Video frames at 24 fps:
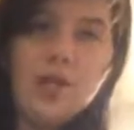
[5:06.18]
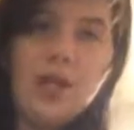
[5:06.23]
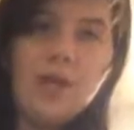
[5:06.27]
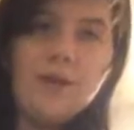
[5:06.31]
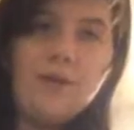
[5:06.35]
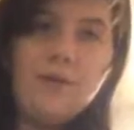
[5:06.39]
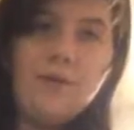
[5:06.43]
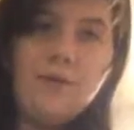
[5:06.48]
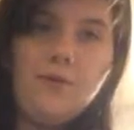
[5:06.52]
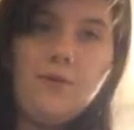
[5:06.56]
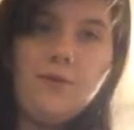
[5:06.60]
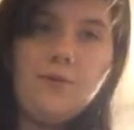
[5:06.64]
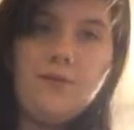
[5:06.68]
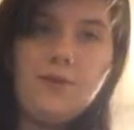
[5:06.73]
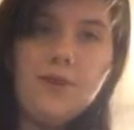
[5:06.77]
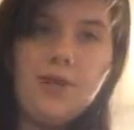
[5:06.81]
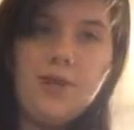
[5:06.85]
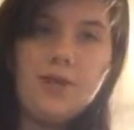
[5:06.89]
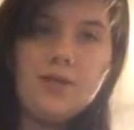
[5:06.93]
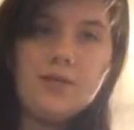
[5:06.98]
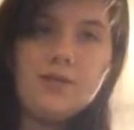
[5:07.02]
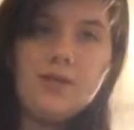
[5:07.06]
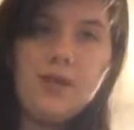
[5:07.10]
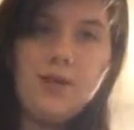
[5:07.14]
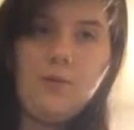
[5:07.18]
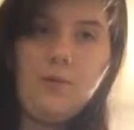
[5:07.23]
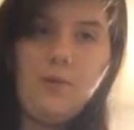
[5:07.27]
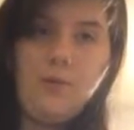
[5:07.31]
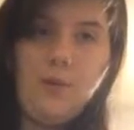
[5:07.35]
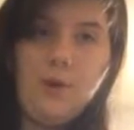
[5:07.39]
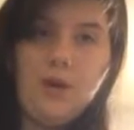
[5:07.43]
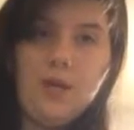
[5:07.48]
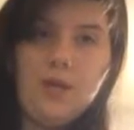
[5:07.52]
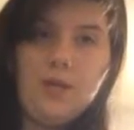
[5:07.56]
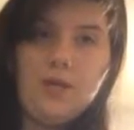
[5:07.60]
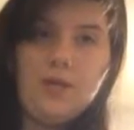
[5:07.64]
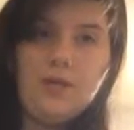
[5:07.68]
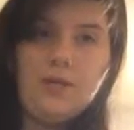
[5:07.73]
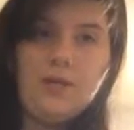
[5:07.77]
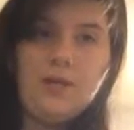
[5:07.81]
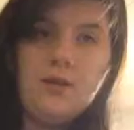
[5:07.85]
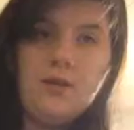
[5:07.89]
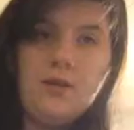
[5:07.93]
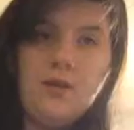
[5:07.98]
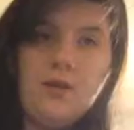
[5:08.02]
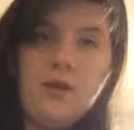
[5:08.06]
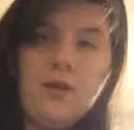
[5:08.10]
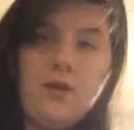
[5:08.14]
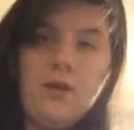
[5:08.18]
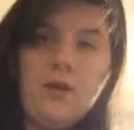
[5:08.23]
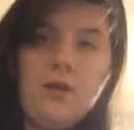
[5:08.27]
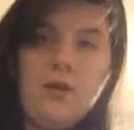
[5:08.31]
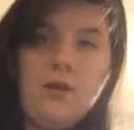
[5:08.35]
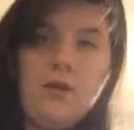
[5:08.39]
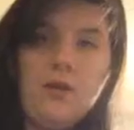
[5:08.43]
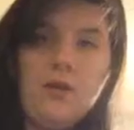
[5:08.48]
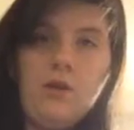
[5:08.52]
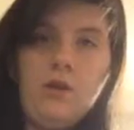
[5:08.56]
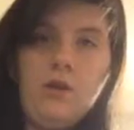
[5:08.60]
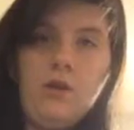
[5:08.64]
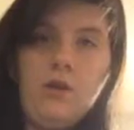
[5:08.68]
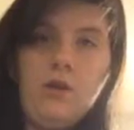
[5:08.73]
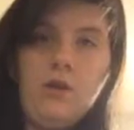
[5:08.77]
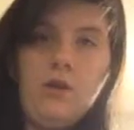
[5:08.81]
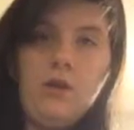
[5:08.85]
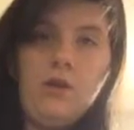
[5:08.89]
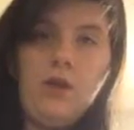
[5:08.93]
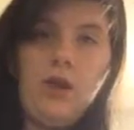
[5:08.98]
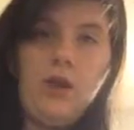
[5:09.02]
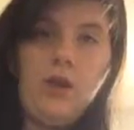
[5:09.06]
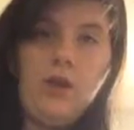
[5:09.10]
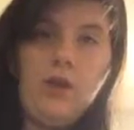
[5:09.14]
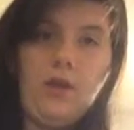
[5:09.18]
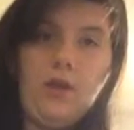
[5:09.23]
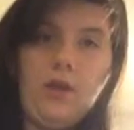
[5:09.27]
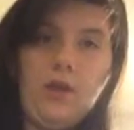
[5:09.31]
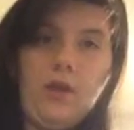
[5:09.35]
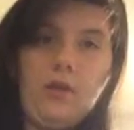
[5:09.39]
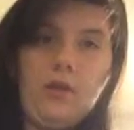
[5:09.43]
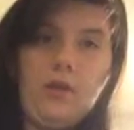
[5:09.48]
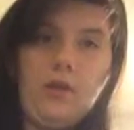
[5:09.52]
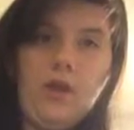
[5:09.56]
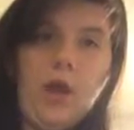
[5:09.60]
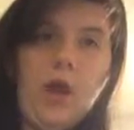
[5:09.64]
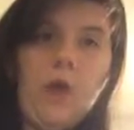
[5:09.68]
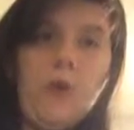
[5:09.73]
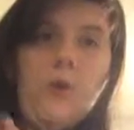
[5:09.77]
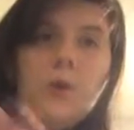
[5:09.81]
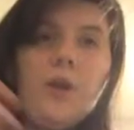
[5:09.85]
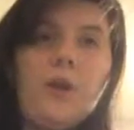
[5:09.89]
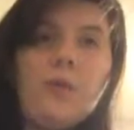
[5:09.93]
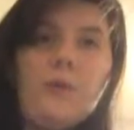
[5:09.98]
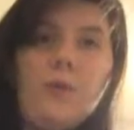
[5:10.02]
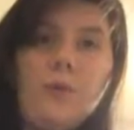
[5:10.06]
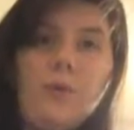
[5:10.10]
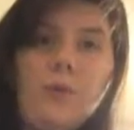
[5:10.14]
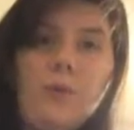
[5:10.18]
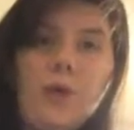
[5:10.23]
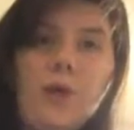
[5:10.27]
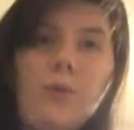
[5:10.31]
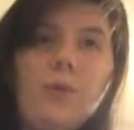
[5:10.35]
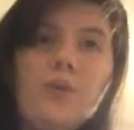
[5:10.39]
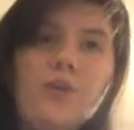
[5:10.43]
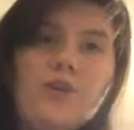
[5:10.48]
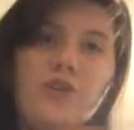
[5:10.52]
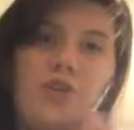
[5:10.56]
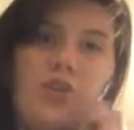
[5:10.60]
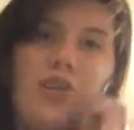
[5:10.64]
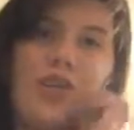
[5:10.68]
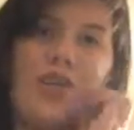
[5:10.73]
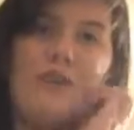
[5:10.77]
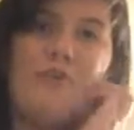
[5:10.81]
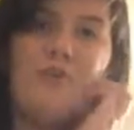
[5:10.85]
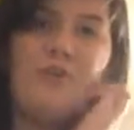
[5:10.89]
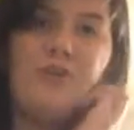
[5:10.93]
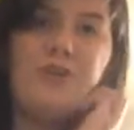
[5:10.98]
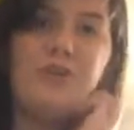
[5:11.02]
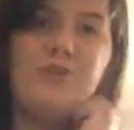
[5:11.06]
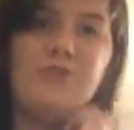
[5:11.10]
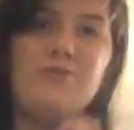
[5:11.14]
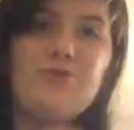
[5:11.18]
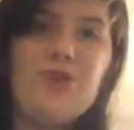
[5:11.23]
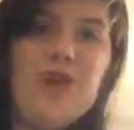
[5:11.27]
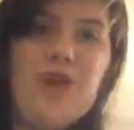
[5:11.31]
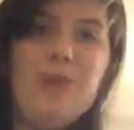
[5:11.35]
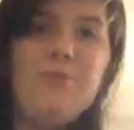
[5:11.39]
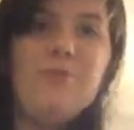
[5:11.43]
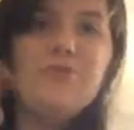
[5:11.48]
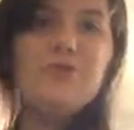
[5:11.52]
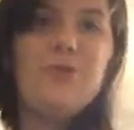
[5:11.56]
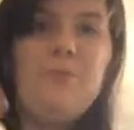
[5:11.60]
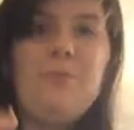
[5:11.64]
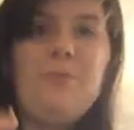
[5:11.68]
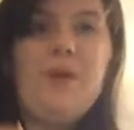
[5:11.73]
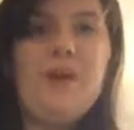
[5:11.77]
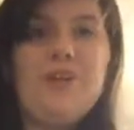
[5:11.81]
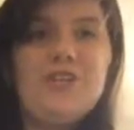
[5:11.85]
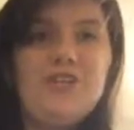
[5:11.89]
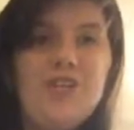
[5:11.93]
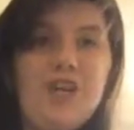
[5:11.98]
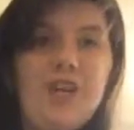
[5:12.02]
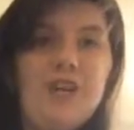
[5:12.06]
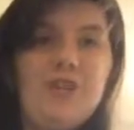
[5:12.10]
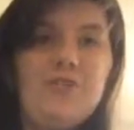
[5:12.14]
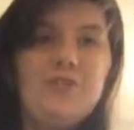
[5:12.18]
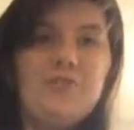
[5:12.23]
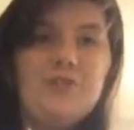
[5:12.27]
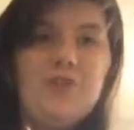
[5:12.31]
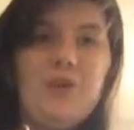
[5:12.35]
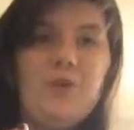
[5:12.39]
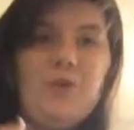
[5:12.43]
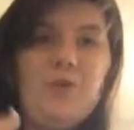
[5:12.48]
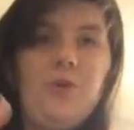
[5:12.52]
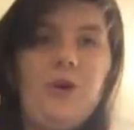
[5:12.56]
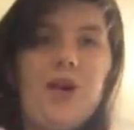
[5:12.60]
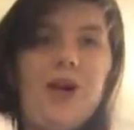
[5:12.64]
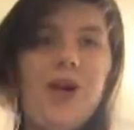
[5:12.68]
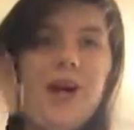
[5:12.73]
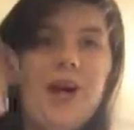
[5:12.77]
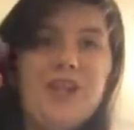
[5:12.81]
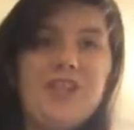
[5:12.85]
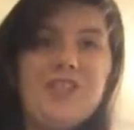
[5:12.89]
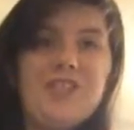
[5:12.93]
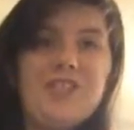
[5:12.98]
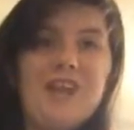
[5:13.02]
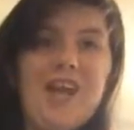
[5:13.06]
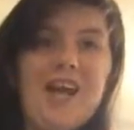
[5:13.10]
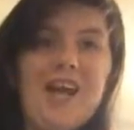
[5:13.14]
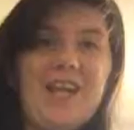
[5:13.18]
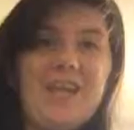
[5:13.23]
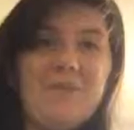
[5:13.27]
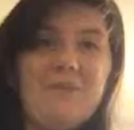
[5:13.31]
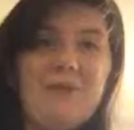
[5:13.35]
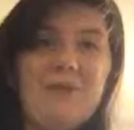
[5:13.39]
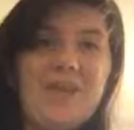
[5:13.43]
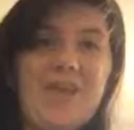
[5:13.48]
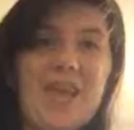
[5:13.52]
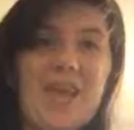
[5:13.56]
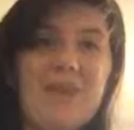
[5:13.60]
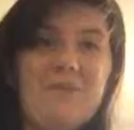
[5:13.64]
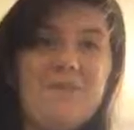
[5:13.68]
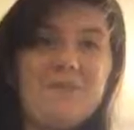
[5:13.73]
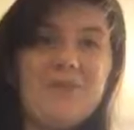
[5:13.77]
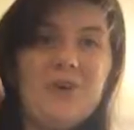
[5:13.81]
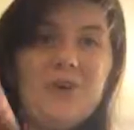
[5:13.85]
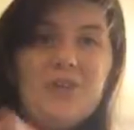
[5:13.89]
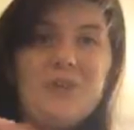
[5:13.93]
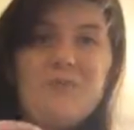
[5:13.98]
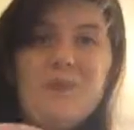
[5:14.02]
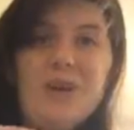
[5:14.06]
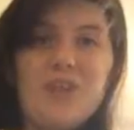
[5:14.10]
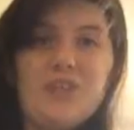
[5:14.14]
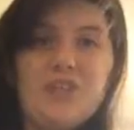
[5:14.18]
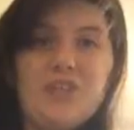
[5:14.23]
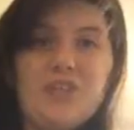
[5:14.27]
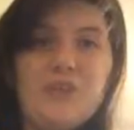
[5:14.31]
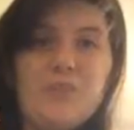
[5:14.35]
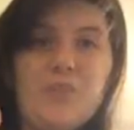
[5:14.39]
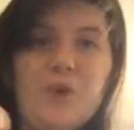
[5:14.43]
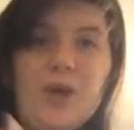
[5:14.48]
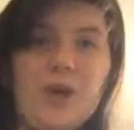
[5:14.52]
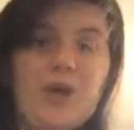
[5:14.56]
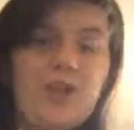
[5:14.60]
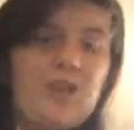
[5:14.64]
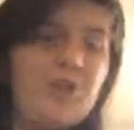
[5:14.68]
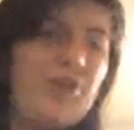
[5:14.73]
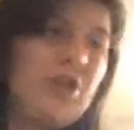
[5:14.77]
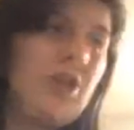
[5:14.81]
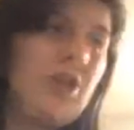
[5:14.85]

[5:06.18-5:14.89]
channel because I wanted to try to get more subscribers on my channel, so I just added my games onto my regular